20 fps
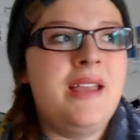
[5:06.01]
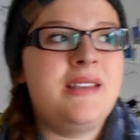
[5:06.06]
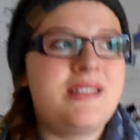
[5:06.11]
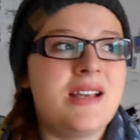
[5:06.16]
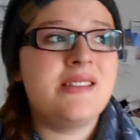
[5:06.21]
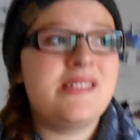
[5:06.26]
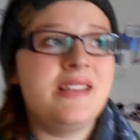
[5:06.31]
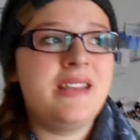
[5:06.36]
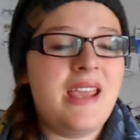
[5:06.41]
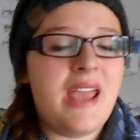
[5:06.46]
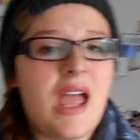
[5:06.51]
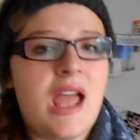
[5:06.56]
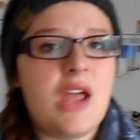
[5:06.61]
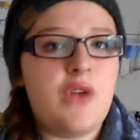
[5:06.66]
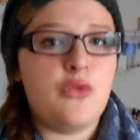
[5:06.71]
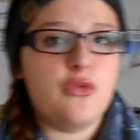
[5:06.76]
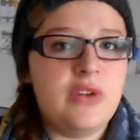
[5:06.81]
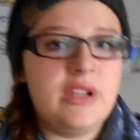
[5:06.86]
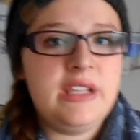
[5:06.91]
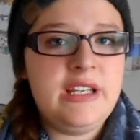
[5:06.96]
It doesn't
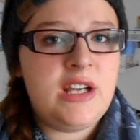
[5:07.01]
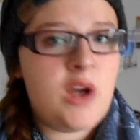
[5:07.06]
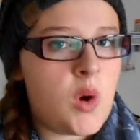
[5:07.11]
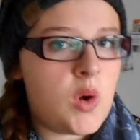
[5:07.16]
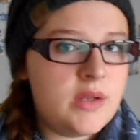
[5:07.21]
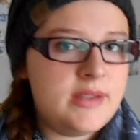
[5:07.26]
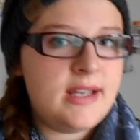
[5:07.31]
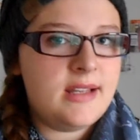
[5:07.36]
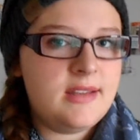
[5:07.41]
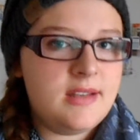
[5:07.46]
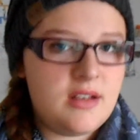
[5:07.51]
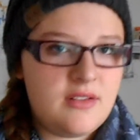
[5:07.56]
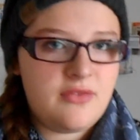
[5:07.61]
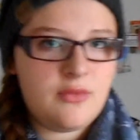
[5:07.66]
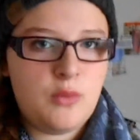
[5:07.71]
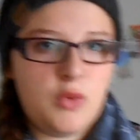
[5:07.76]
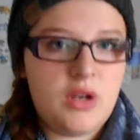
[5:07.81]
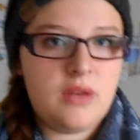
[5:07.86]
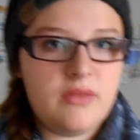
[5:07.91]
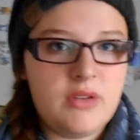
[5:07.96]
get really cold down there
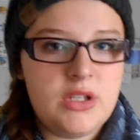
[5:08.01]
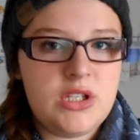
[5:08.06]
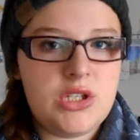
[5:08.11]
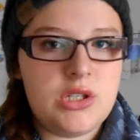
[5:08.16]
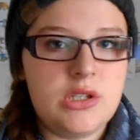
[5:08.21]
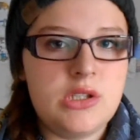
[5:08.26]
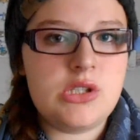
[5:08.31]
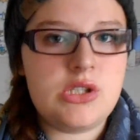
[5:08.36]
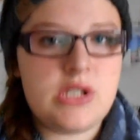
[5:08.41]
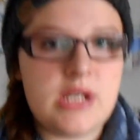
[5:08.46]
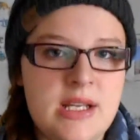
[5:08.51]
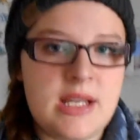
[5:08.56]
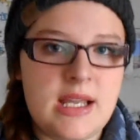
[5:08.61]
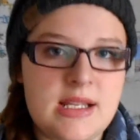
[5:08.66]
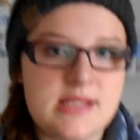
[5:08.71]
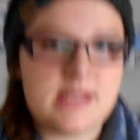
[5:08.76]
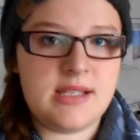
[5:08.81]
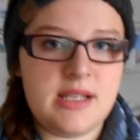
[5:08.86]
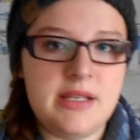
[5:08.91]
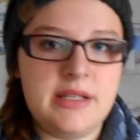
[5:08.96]
from what I've researched. It
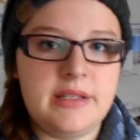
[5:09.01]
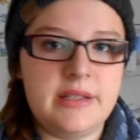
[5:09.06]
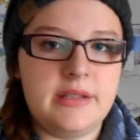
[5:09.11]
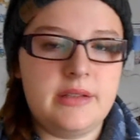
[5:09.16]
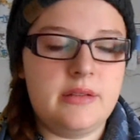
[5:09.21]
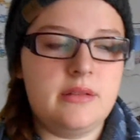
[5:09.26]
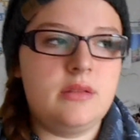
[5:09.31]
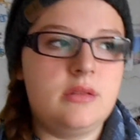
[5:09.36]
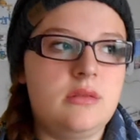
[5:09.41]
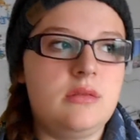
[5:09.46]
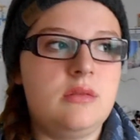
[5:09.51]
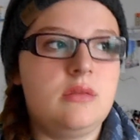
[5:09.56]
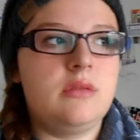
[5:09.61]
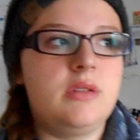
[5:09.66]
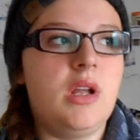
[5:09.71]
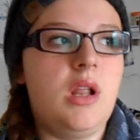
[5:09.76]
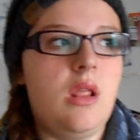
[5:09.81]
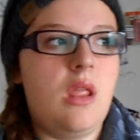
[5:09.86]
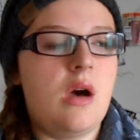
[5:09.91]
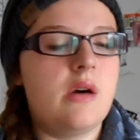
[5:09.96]
gets like,
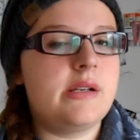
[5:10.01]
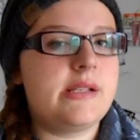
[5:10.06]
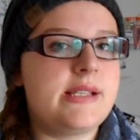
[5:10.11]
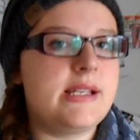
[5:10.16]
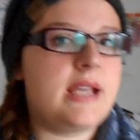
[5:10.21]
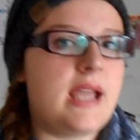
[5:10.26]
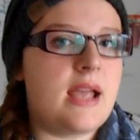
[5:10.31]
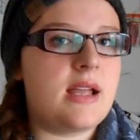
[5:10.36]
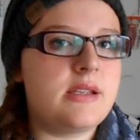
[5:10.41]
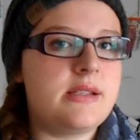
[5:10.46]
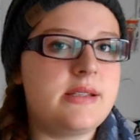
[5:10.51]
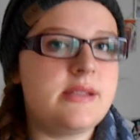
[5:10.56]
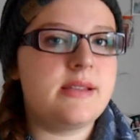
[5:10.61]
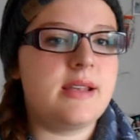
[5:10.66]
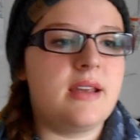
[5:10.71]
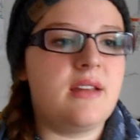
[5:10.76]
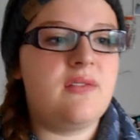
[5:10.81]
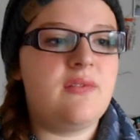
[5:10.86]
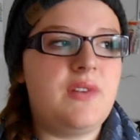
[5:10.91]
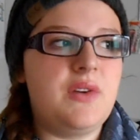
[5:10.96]
the lowest it gets is
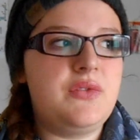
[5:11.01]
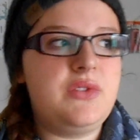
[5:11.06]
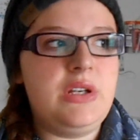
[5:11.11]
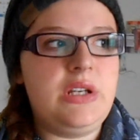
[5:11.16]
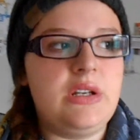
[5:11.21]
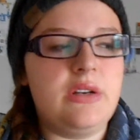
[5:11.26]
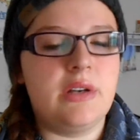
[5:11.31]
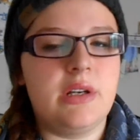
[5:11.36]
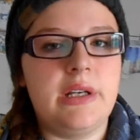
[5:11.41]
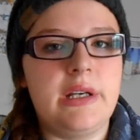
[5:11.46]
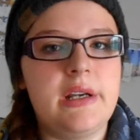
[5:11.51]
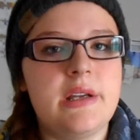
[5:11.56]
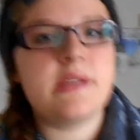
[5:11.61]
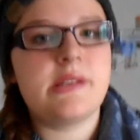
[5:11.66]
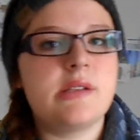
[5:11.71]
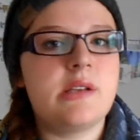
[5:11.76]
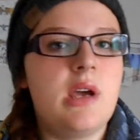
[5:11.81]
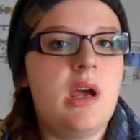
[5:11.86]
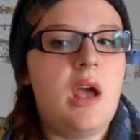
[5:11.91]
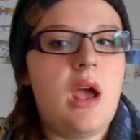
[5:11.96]
like 50
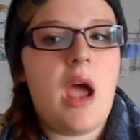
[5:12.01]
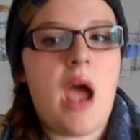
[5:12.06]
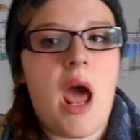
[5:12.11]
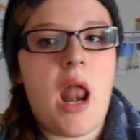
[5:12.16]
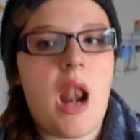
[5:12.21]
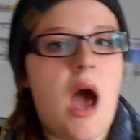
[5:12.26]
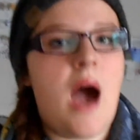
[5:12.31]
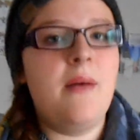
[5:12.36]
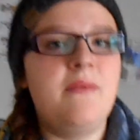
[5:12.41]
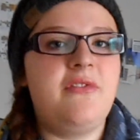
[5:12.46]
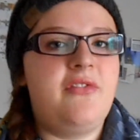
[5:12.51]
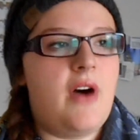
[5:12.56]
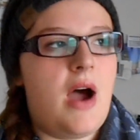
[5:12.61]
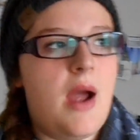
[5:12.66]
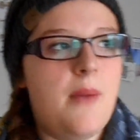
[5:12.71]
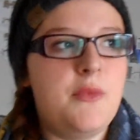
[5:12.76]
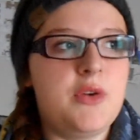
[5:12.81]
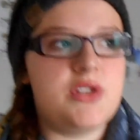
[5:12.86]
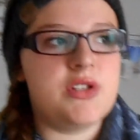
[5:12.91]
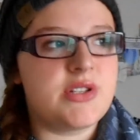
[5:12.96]
degrees, and I'm
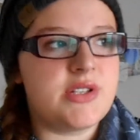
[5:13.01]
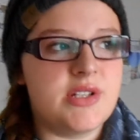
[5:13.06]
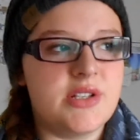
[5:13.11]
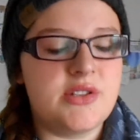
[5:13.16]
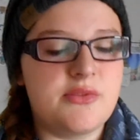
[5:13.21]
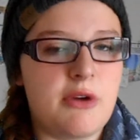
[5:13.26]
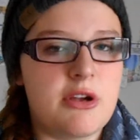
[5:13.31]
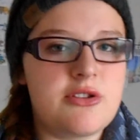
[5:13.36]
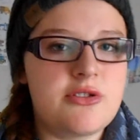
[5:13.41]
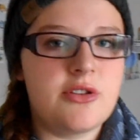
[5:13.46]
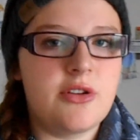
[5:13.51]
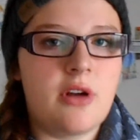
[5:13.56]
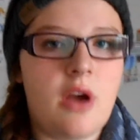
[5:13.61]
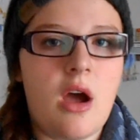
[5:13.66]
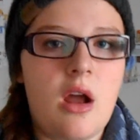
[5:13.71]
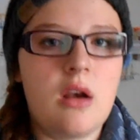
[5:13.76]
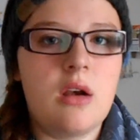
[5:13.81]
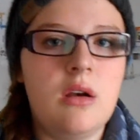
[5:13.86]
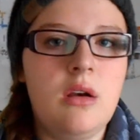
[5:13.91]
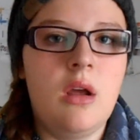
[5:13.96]
fine with just a sweatshirt
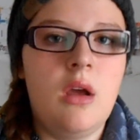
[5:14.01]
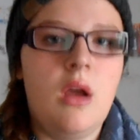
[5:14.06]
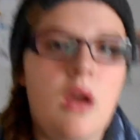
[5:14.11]
on.